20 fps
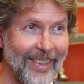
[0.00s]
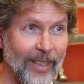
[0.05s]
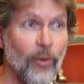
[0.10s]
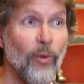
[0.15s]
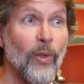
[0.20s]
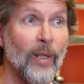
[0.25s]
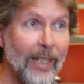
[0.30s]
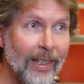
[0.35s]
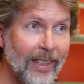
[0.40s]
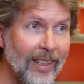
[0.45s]

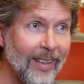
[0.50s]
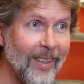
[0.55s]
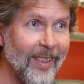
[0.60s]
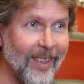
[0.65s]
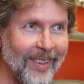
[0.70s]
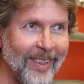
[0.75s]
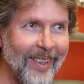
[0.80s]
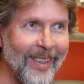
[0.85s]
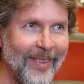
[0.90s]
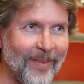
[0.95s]
really
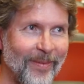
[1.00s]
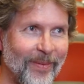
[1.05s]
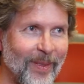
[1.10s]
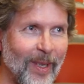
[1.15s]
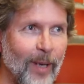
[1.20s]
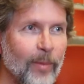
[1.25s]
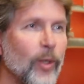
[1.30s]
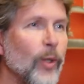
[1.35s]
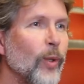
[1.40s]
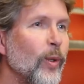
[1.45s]
listening.
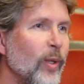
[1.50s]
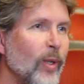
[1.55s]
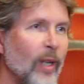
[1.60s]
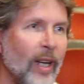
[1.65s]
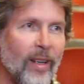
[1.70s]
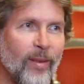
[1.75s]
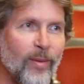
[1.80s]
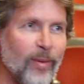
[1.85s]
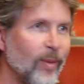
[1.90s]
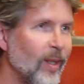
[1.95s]
I'm sure you
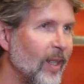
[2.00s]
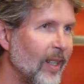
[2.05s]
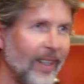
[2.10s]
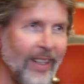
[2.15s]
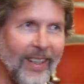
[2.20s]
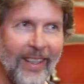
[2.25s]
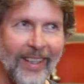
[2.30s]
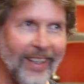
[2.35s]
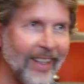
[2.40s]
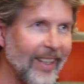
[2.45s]
have mm
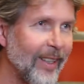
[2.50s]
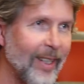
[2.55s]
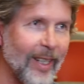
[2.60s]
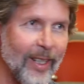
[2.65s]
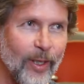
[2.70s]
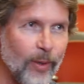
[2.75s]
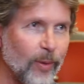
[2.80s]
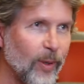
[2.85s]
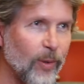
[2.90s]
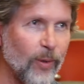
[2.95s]
-hmm.
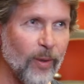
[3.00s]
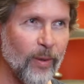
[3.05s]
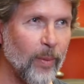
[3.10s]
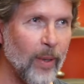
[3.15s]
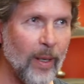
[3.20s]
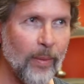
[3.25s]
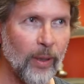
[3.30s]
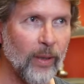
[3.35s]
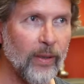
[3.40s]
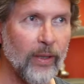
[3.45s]
engagements with
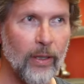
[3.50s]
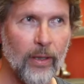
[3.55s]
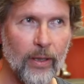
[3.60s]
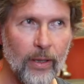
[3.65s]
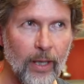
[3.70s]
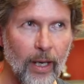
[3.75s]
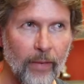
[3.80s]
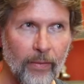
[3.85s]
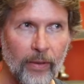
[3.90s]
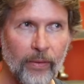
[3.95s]
people and you
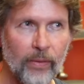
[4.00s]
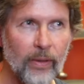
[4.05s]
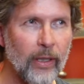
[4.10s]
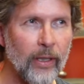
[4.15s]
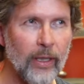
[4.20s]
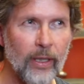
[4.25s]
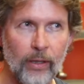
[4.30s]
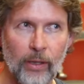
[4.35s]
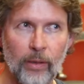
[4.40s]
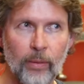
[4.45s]
just have a
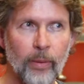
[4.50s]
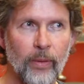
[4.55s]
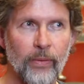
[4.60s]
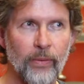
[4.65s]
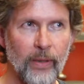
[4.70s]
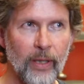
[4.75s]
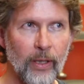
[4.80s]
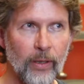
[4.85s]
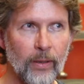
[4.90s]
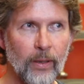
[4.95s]
very
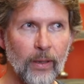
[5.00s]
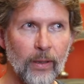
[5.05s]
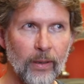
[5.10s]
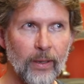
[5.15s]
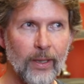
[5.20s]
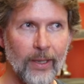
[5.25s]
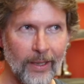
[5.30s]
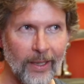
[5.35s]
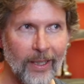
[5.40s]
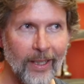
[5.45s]
superficial
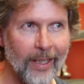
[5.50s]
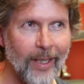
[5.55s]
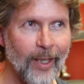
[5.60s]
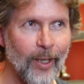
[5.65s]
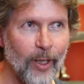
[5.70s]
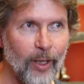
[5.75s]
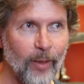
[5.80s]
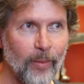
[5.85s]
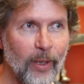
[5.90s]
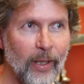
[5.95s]

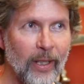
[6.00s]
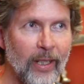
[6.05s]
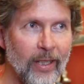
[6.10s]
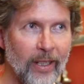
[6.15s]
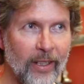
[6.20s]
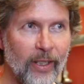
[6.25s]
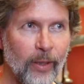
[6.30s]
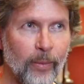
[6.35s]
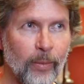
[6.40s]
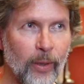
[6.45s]
communication